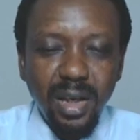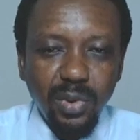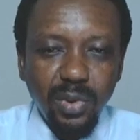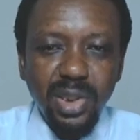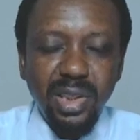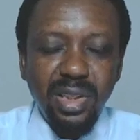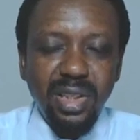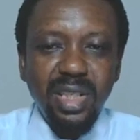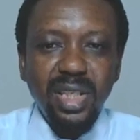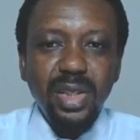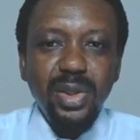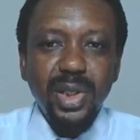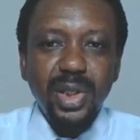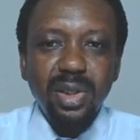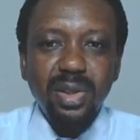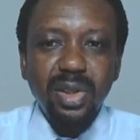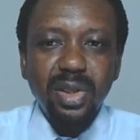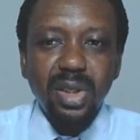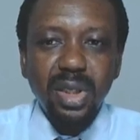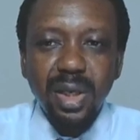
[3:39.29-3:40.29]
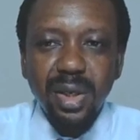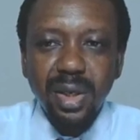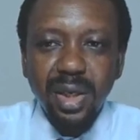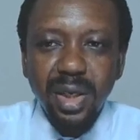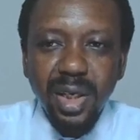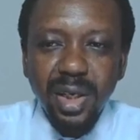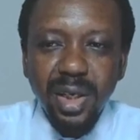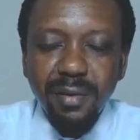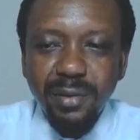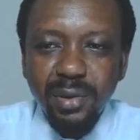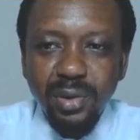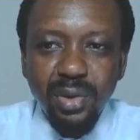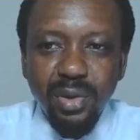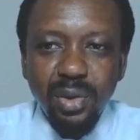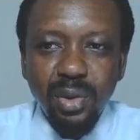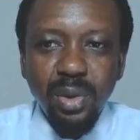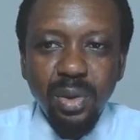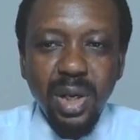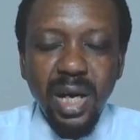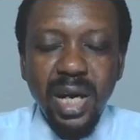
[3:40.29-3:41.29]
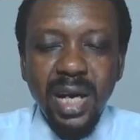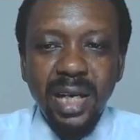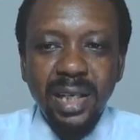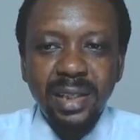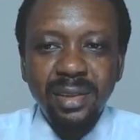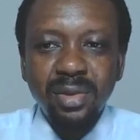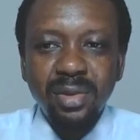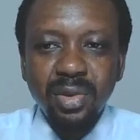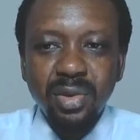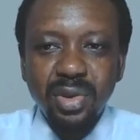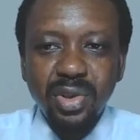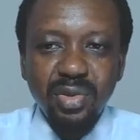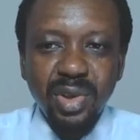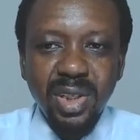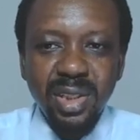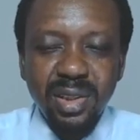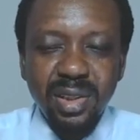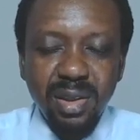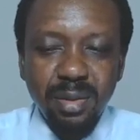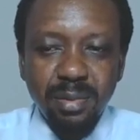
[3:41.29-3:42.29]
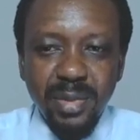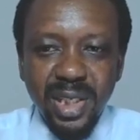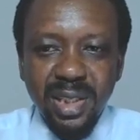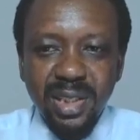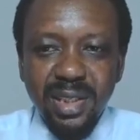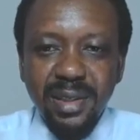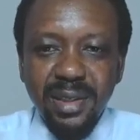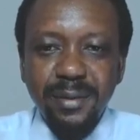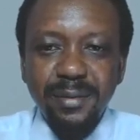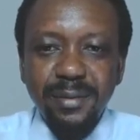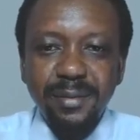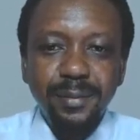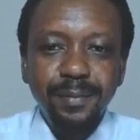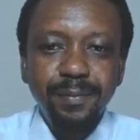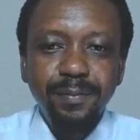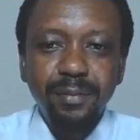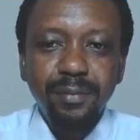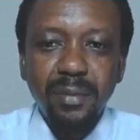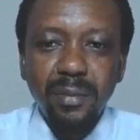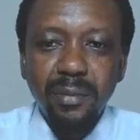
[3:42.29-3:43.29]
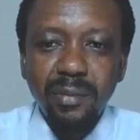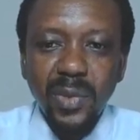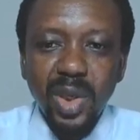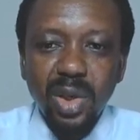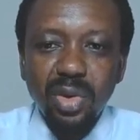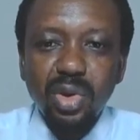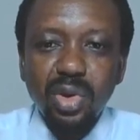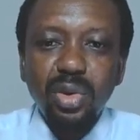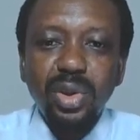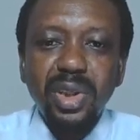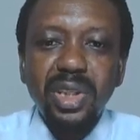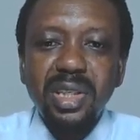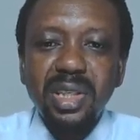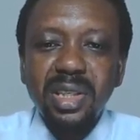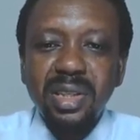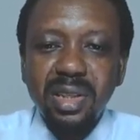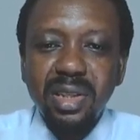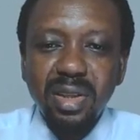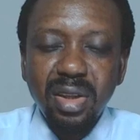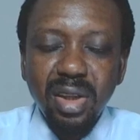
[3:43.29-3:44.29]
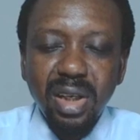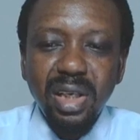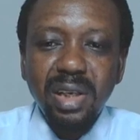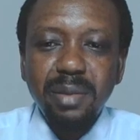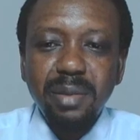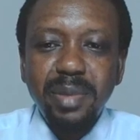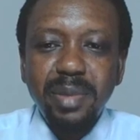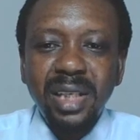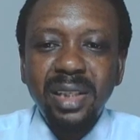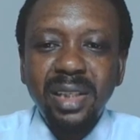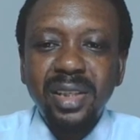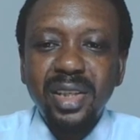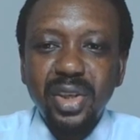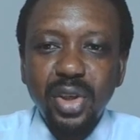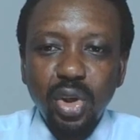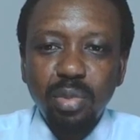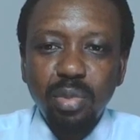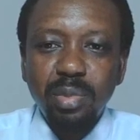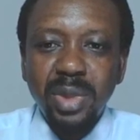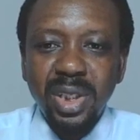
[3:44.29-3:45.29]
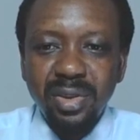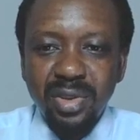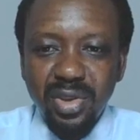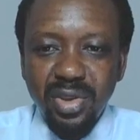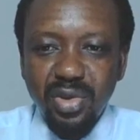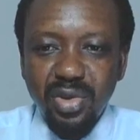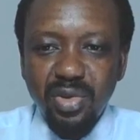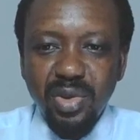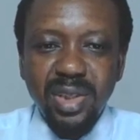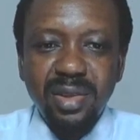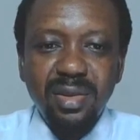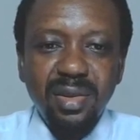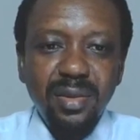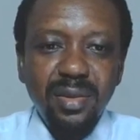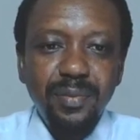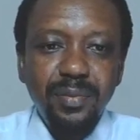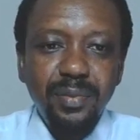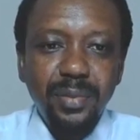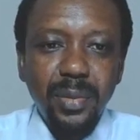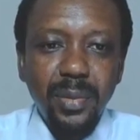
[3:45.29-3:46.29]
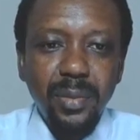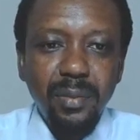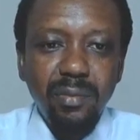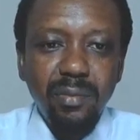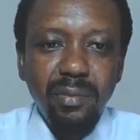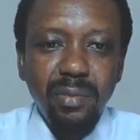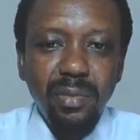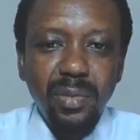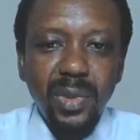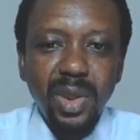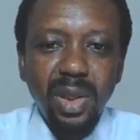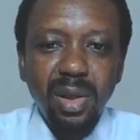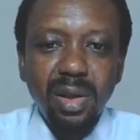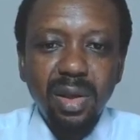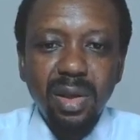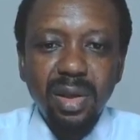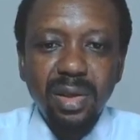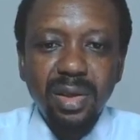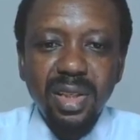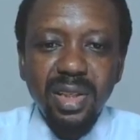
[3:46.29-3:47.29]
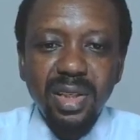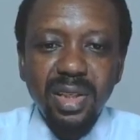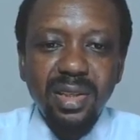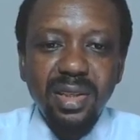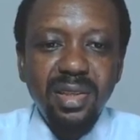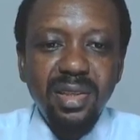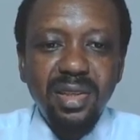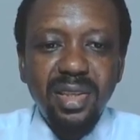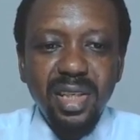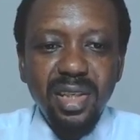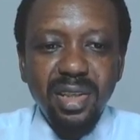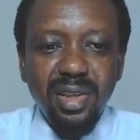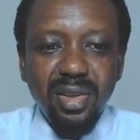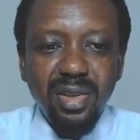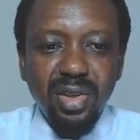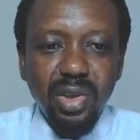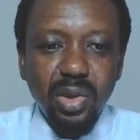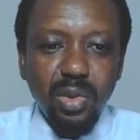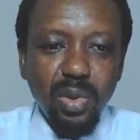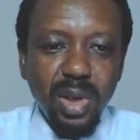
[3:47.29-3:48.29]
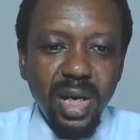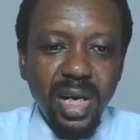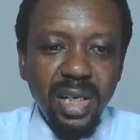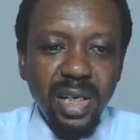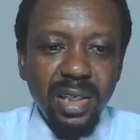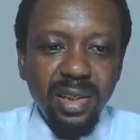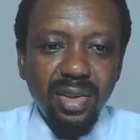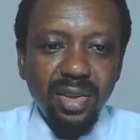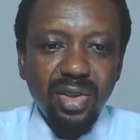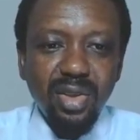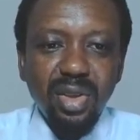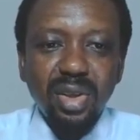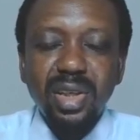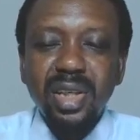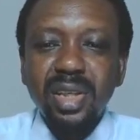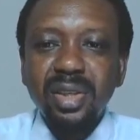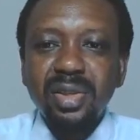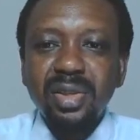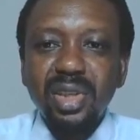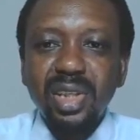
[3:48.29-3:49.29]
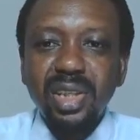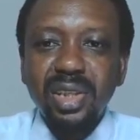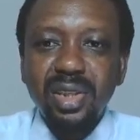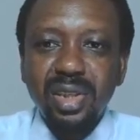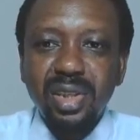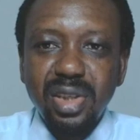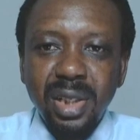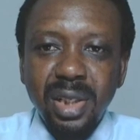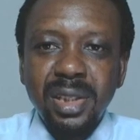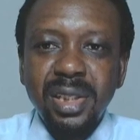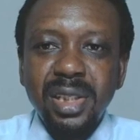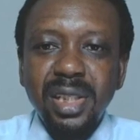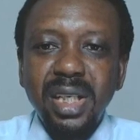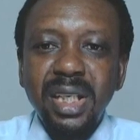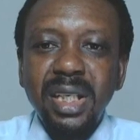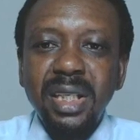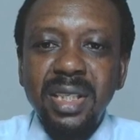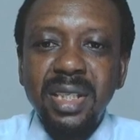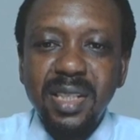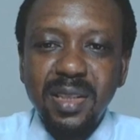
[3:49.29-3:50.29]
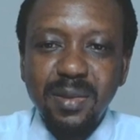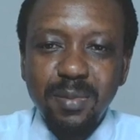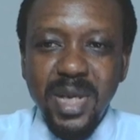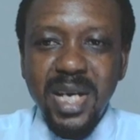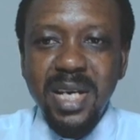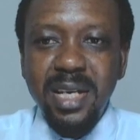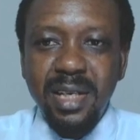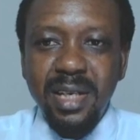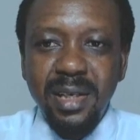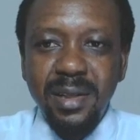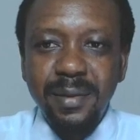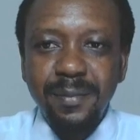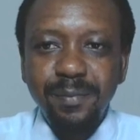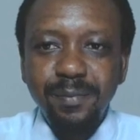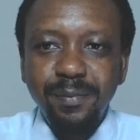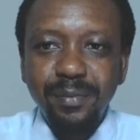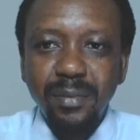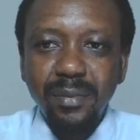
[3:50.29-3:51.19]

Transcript: I was serious, even though I had no strength in myself. So it is not about human strength, this is Jesus Christ talking to the church in Smyrna.